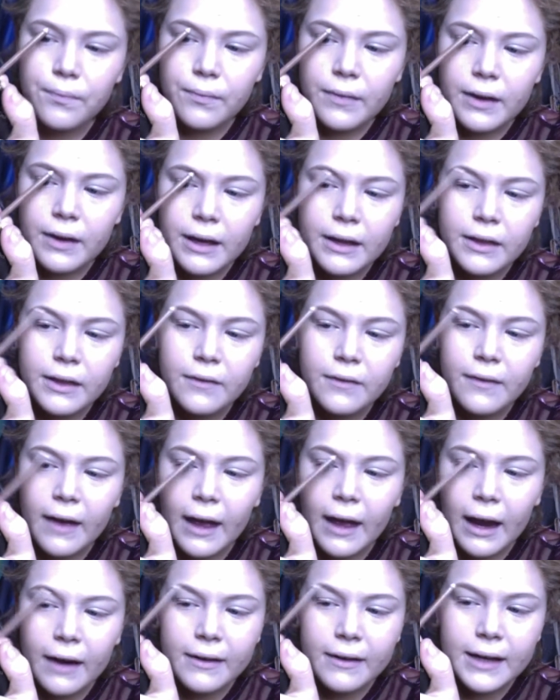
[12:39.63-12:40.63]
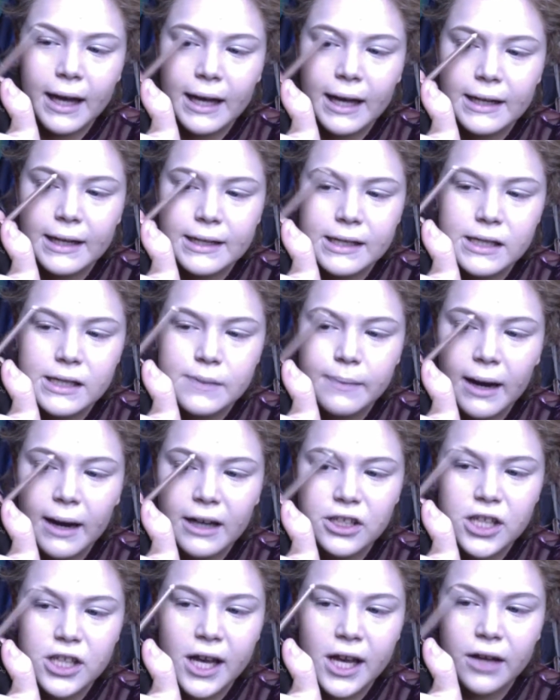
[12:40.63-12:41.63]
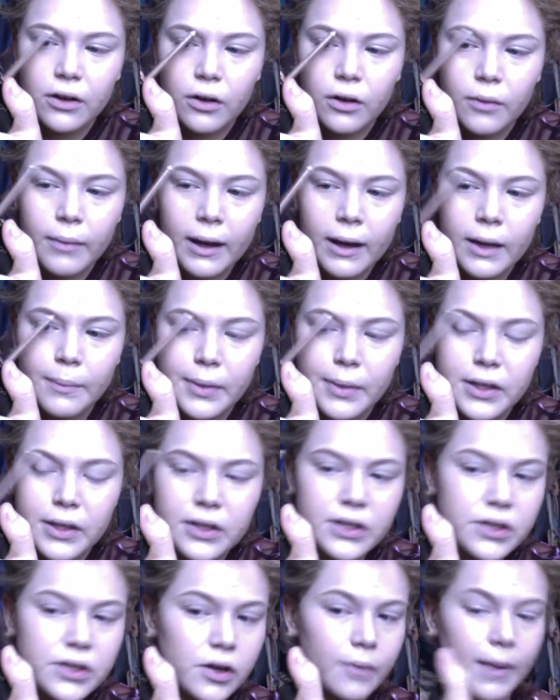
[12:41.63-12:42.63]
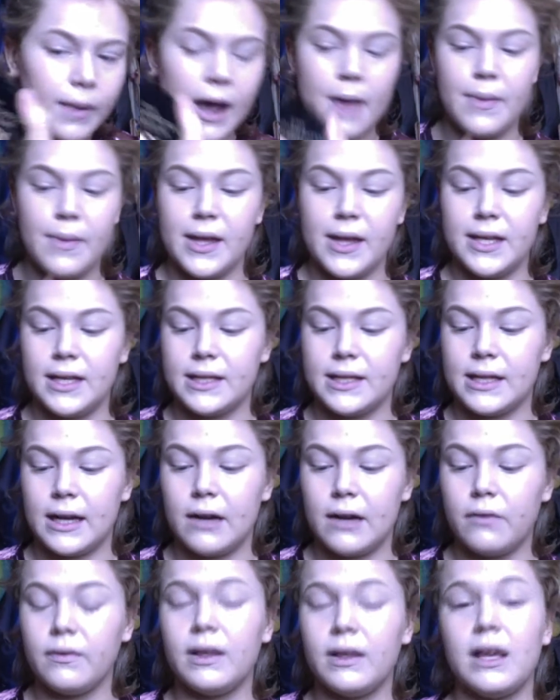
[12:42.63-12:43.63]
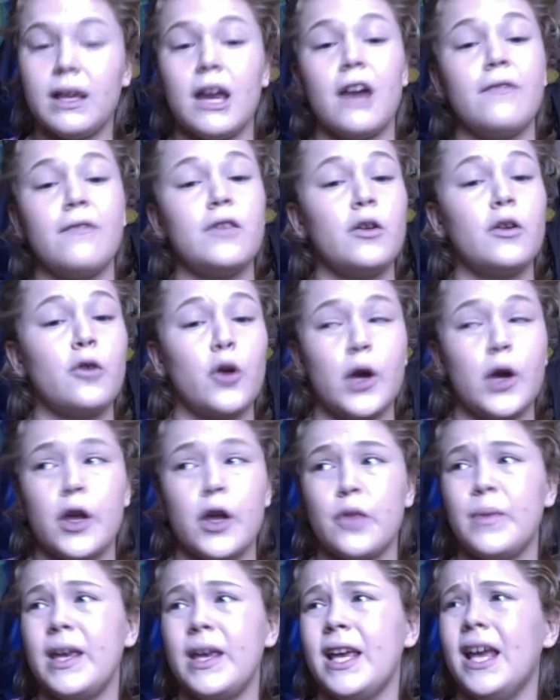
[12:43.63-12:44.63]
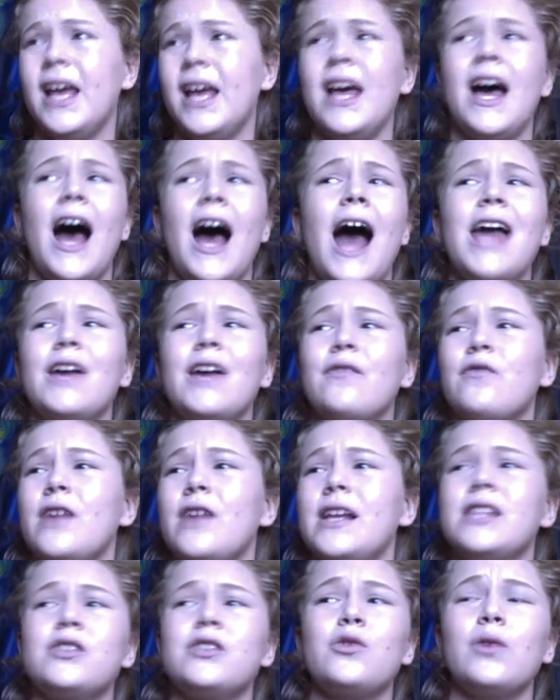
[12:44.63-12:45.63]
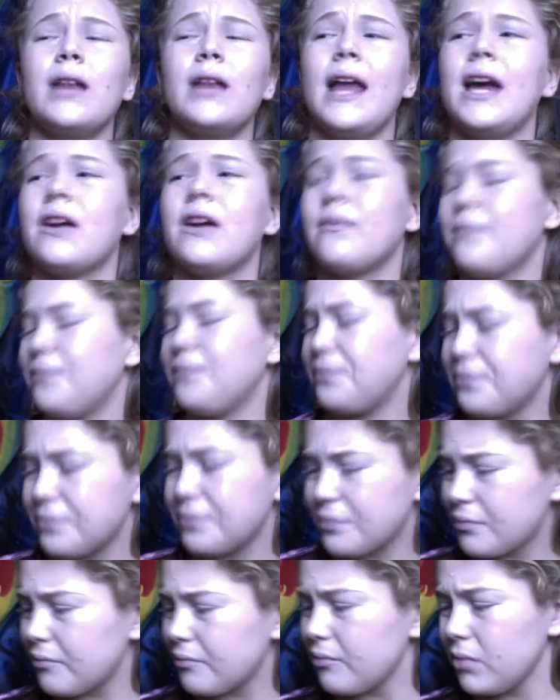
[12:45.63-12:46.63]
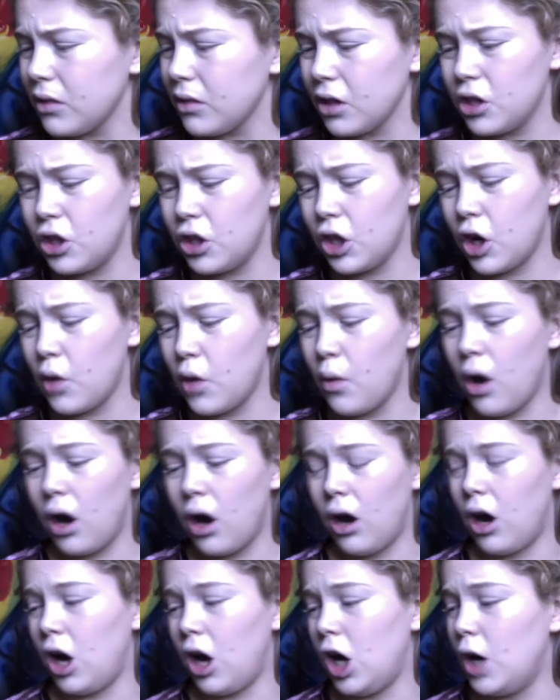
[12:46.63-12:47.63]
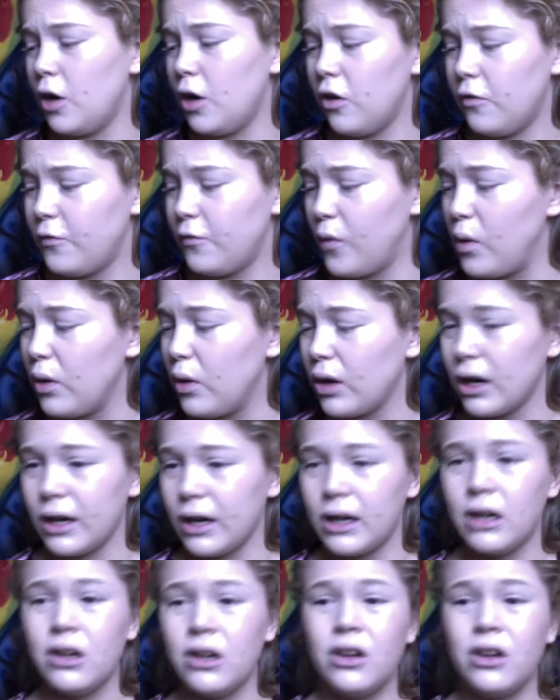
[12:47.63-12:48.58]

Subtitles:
in the very end, is my channel. My opinions are my opinions, and I don't really care if you agree with me. I have friends who are like, you know, all for